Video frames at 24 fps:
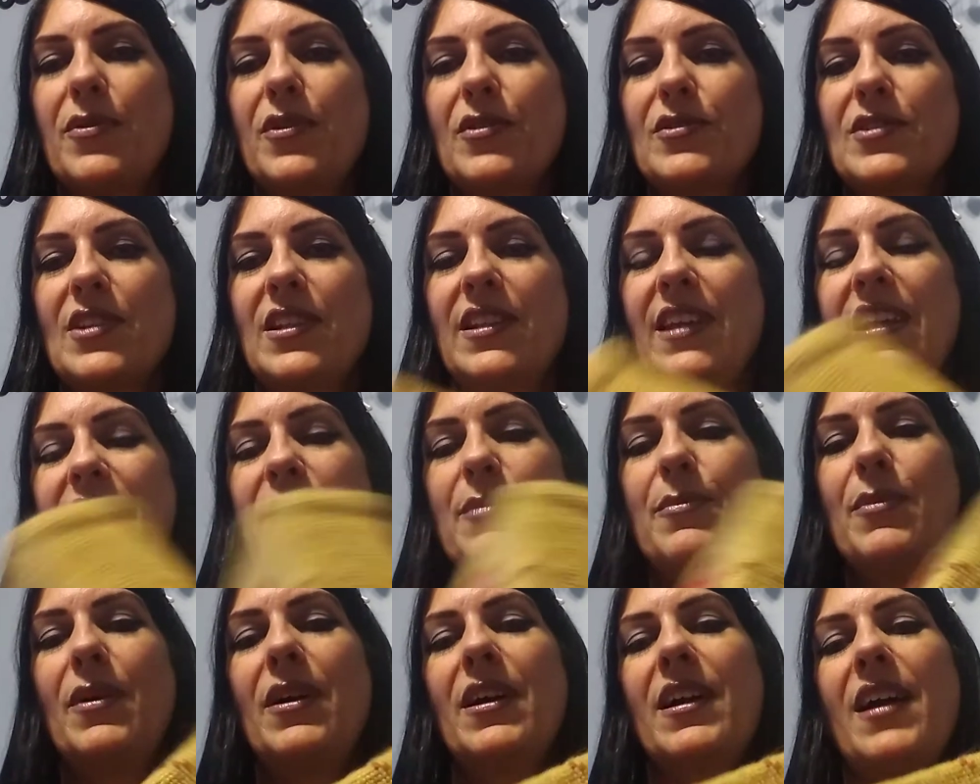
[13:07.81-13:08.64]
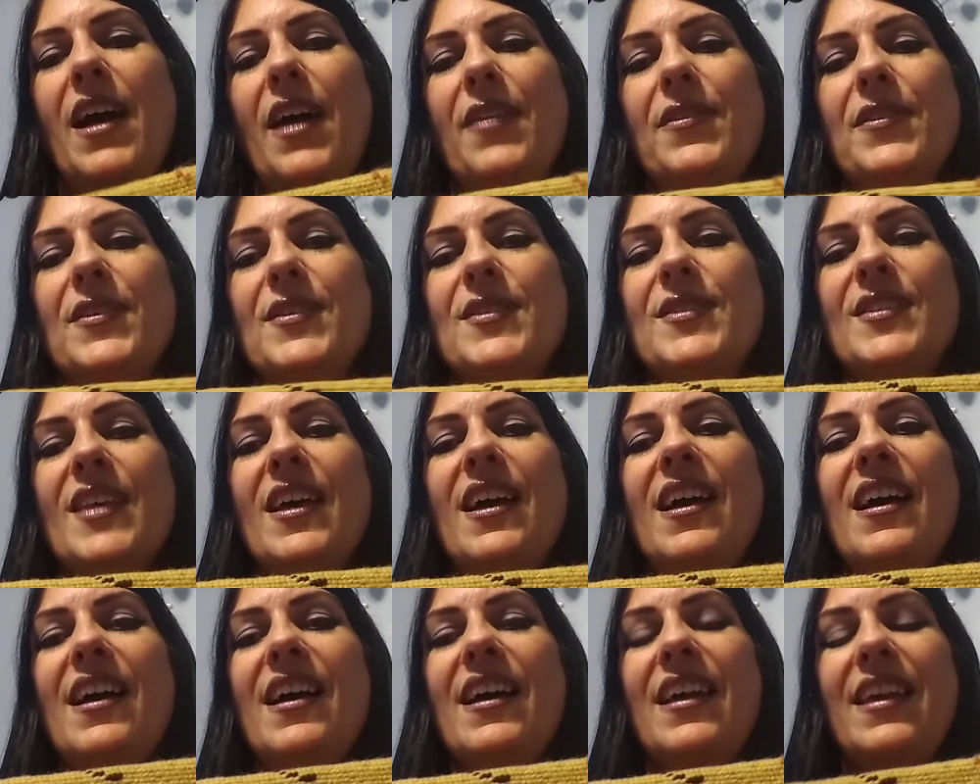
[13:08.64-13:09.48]
There's a ladybug on the
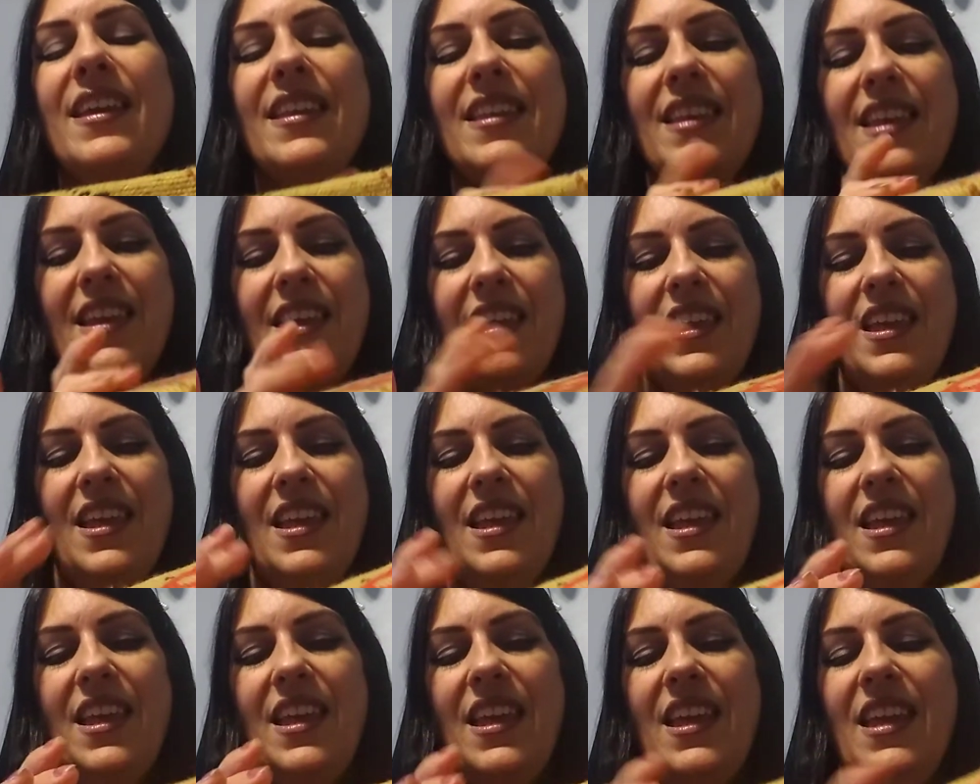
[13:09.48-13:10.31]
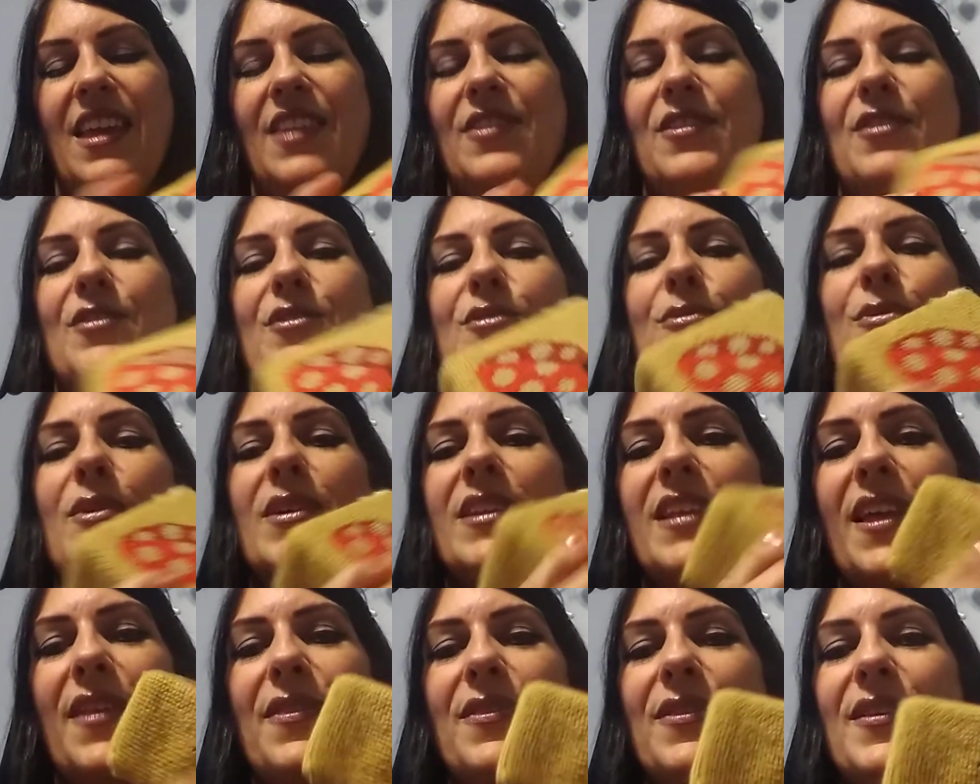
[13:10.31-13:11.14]
side, and there's
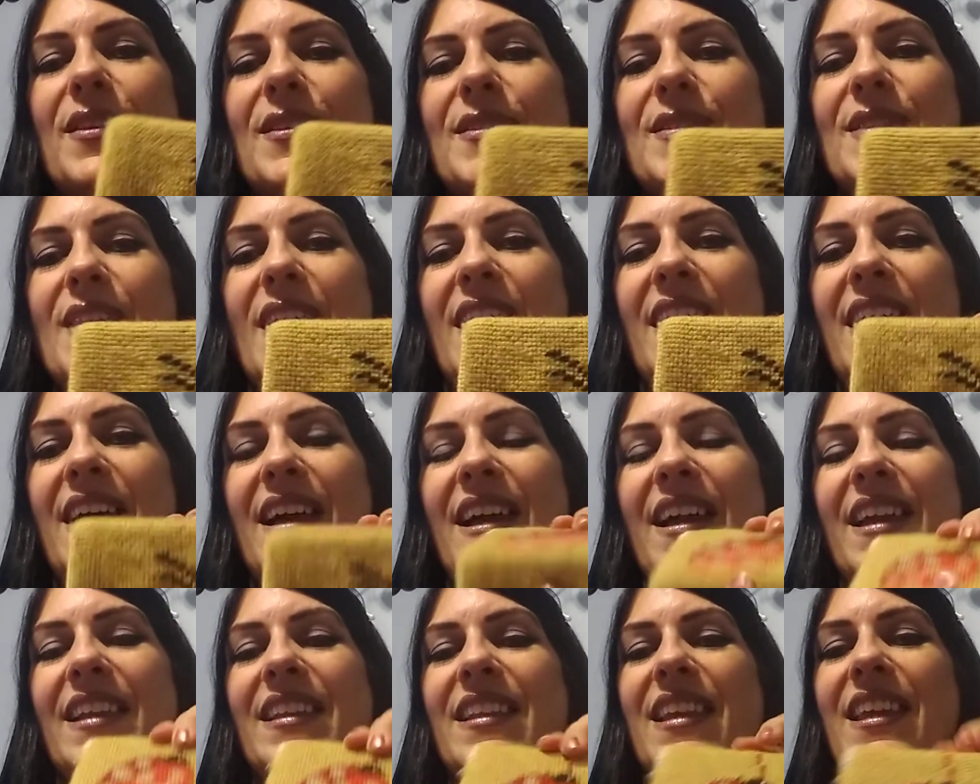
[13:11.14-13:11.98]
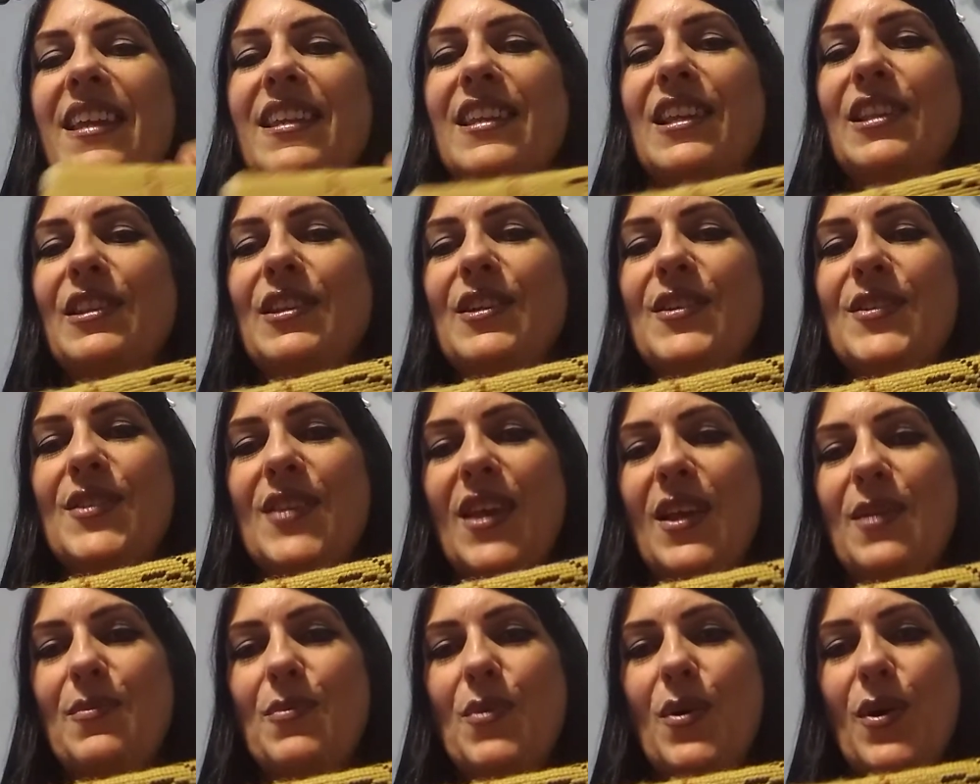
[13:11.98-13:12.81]
one on this side, and it looks
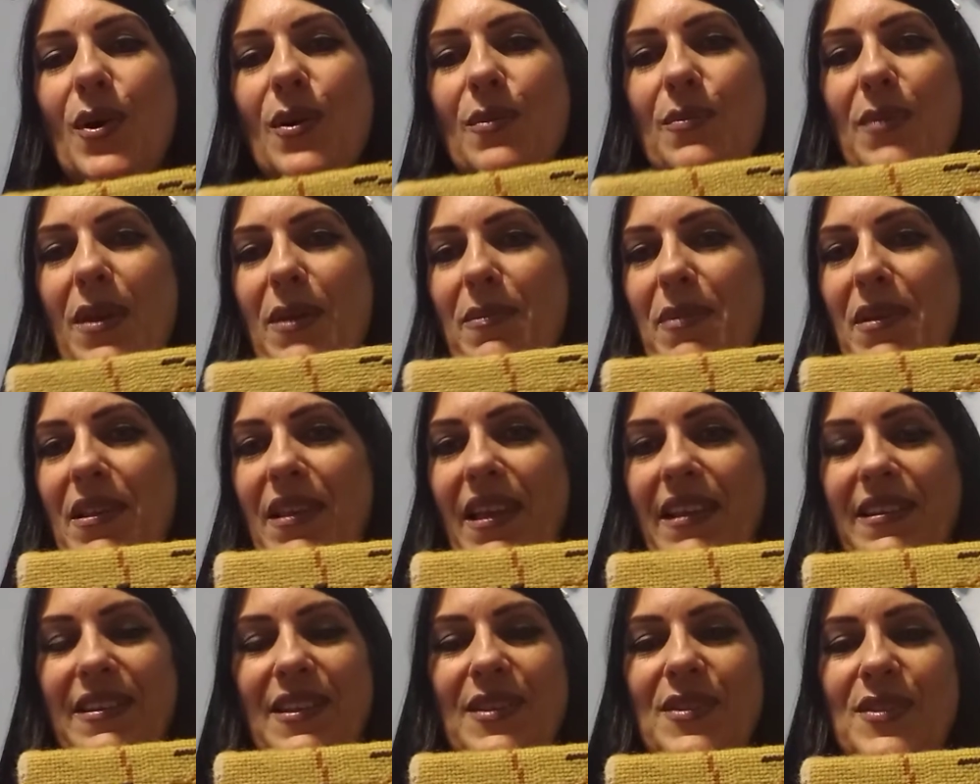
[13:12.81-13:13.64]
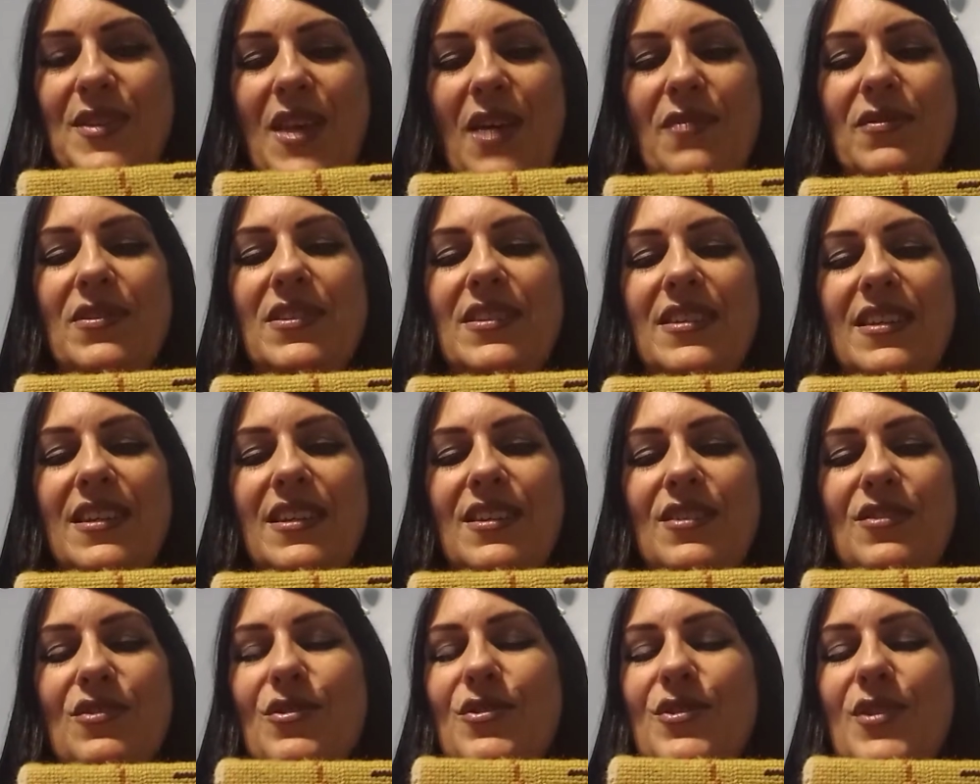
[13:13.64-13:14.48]
like more maybe like the
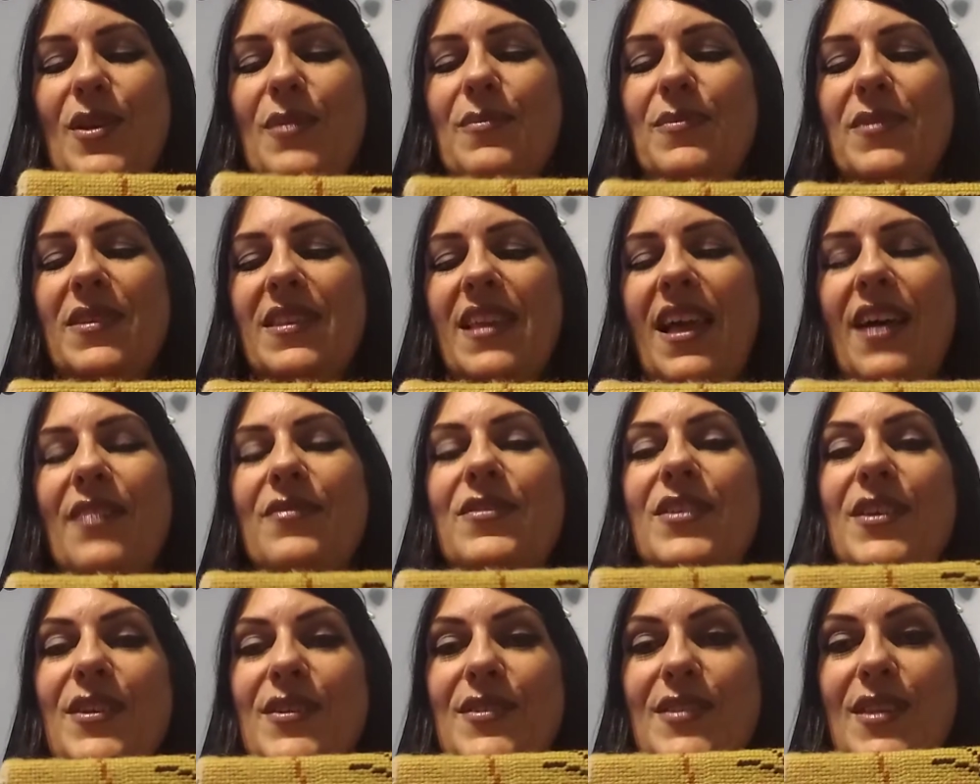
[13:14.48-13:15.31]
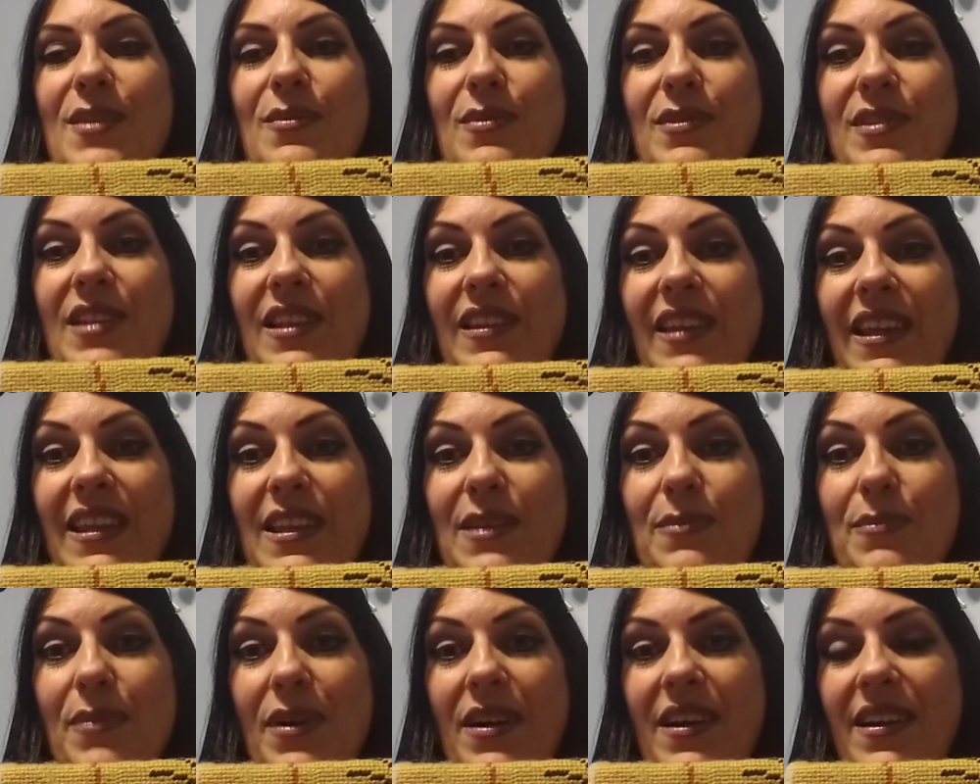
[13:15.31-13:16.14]
70s or something, obviously with the
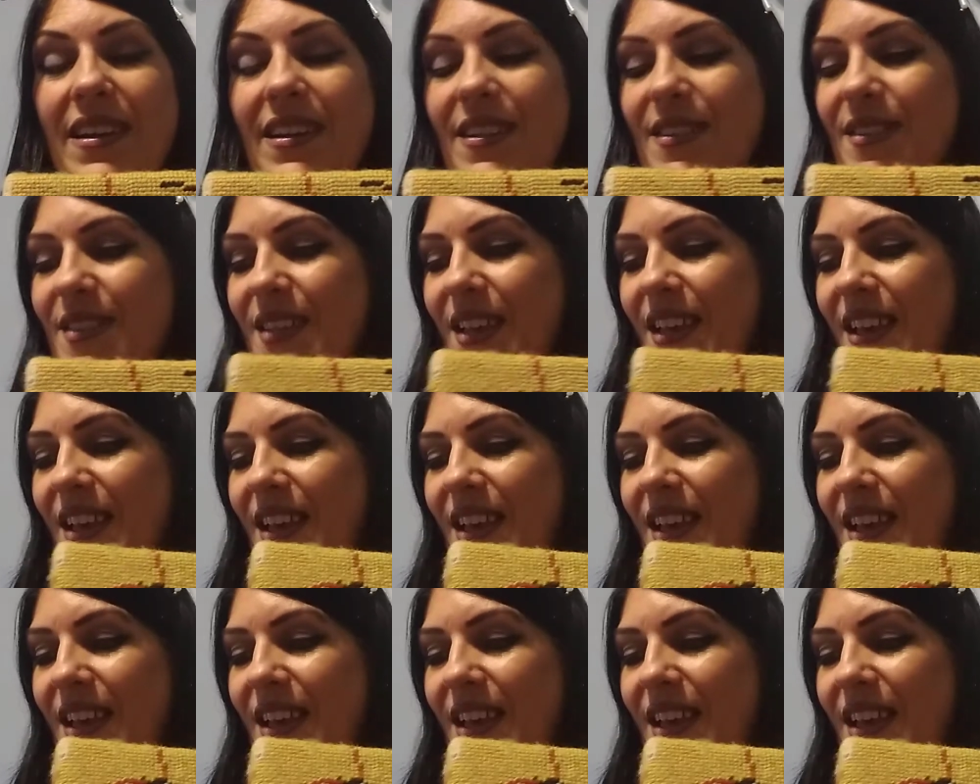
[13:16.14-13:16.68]
ladybugs.